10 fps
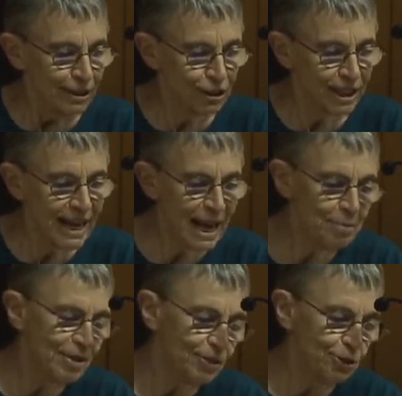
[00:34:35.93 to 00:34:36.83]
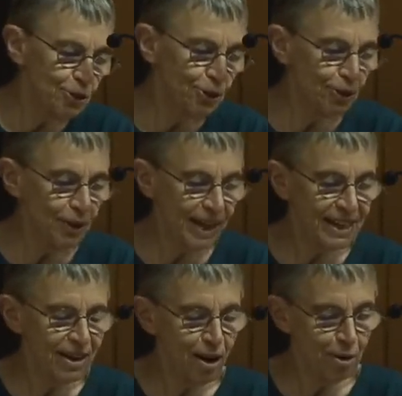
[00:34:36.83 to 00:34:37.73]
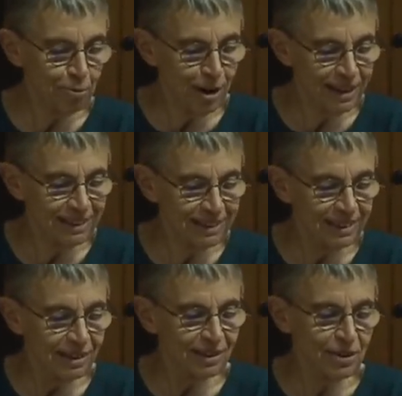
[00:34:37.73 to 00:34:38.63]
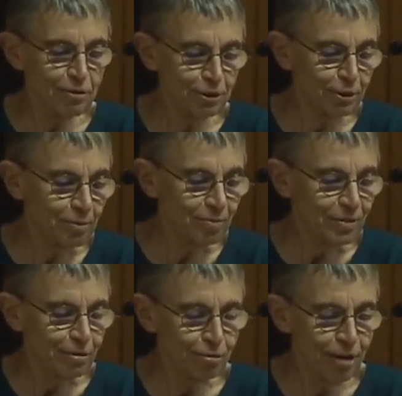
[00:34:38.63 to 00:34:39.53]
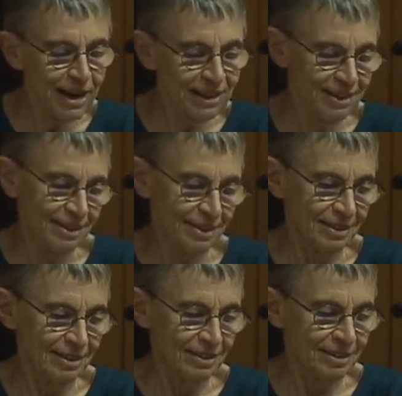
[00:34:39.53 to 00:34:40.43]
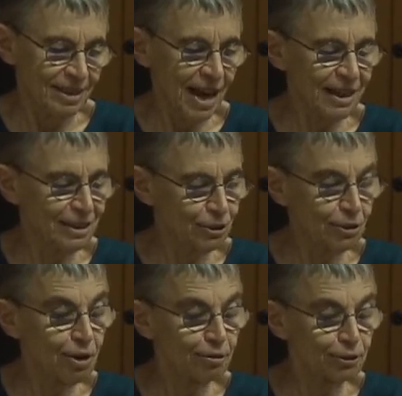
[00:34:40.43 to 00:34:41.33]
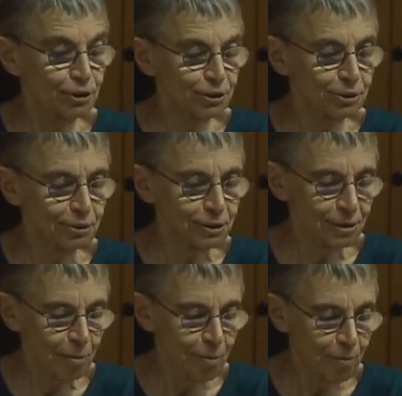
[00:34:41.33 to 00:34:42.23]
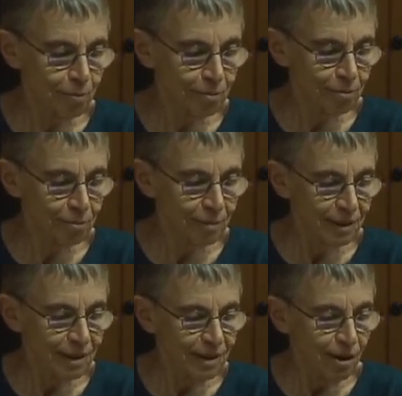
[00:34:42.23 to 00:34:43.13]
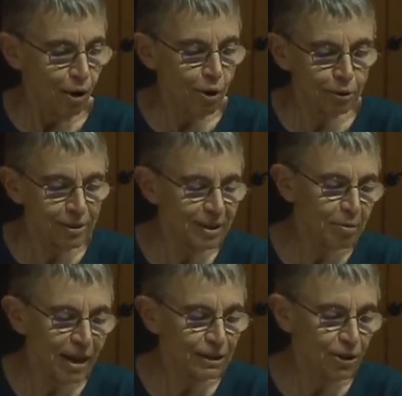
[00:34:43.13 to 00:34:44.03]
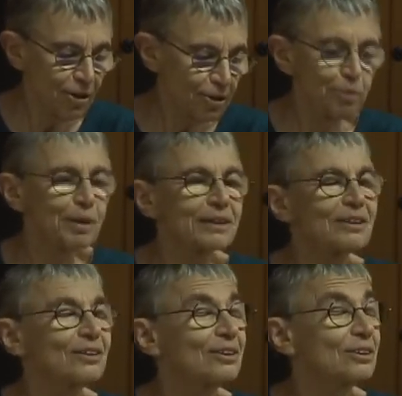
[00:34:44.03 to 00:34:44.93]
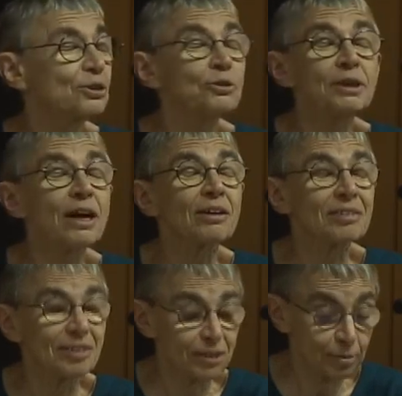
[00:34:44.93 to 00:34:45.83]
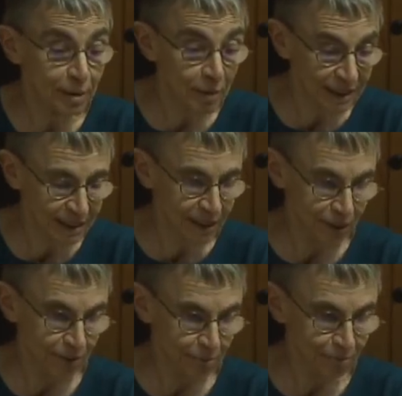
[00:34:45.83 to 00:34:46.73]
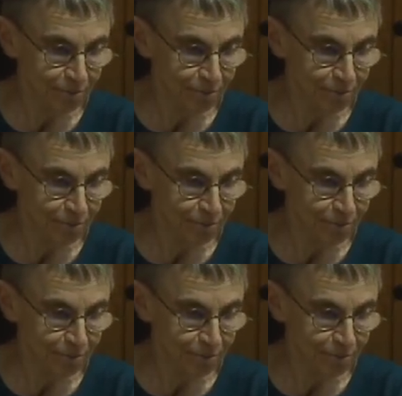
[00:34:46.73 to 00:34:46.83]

she came in the door like a comrade, lover, friend, and took off her shoes, older than my daughter, but too young to be my sister.